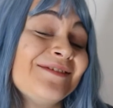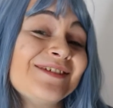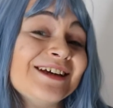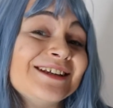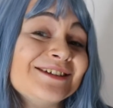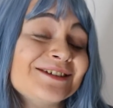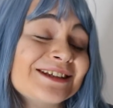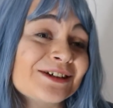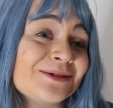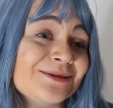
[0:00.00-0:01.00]
feeling no
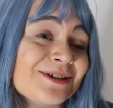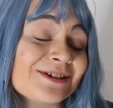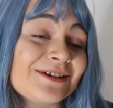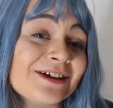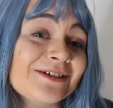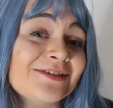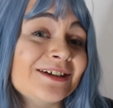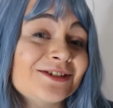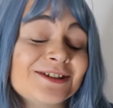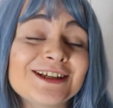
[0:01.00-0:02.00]
sexual desire for
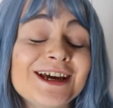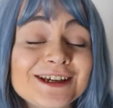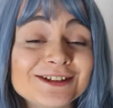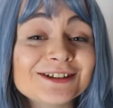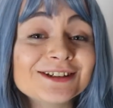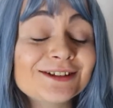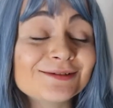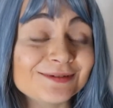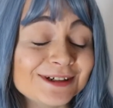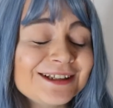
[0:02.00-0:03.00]
literally ages,
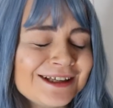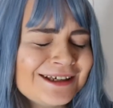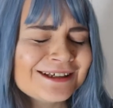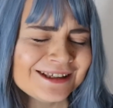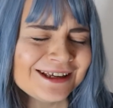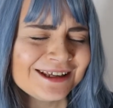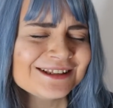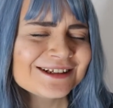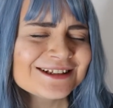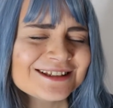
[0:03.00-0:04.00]
really,
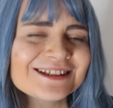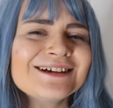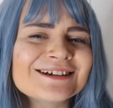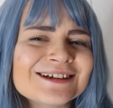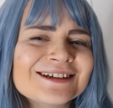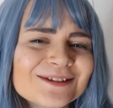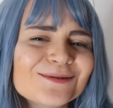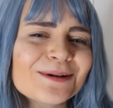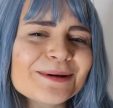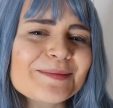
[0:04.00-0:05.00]
it does suck. It's very